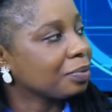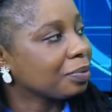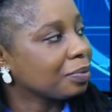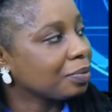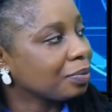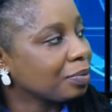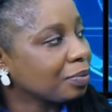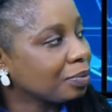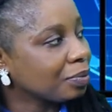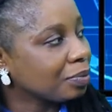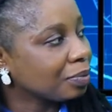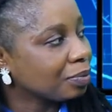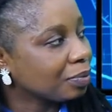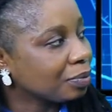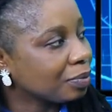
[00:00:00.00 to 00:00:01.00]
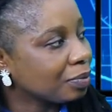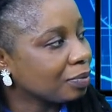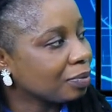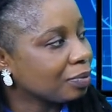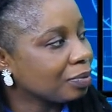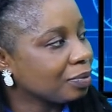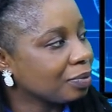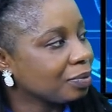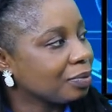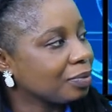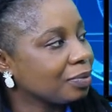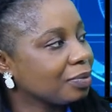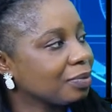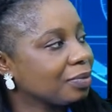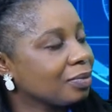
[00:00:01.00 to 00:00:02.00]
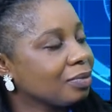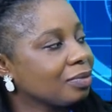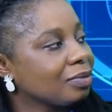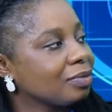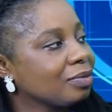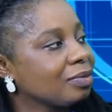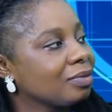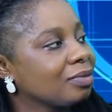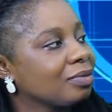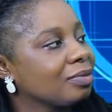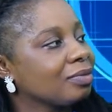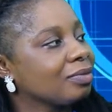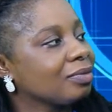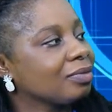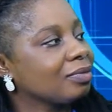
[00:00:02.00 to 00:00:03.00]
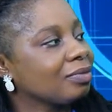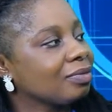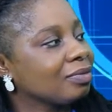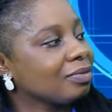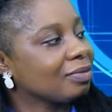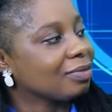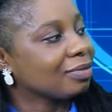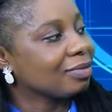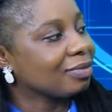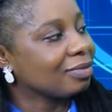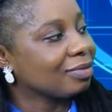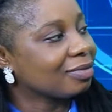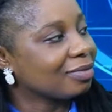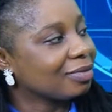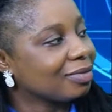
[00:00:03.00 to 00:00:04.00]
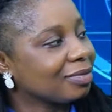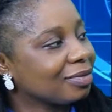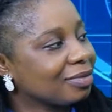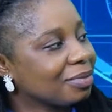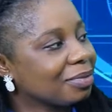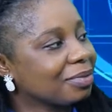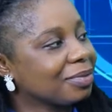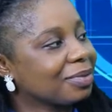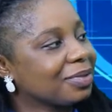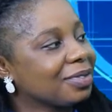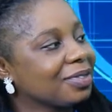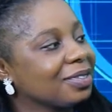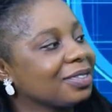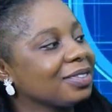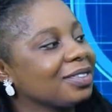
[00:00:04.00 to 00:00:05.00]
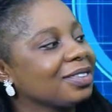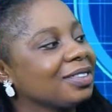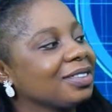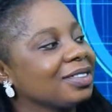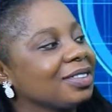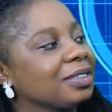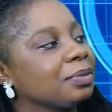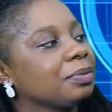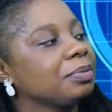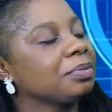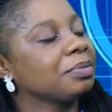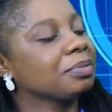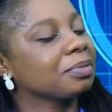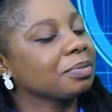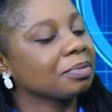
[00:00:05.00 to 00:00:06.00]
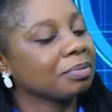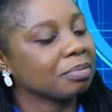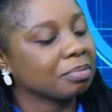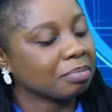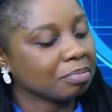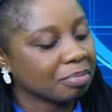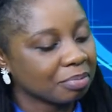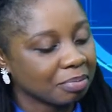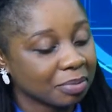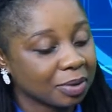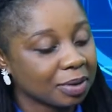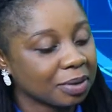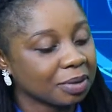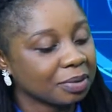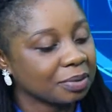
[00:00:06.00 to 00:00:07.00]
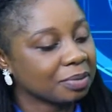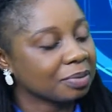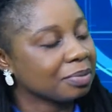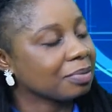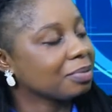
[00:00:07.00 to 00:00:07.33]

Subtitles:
(silent)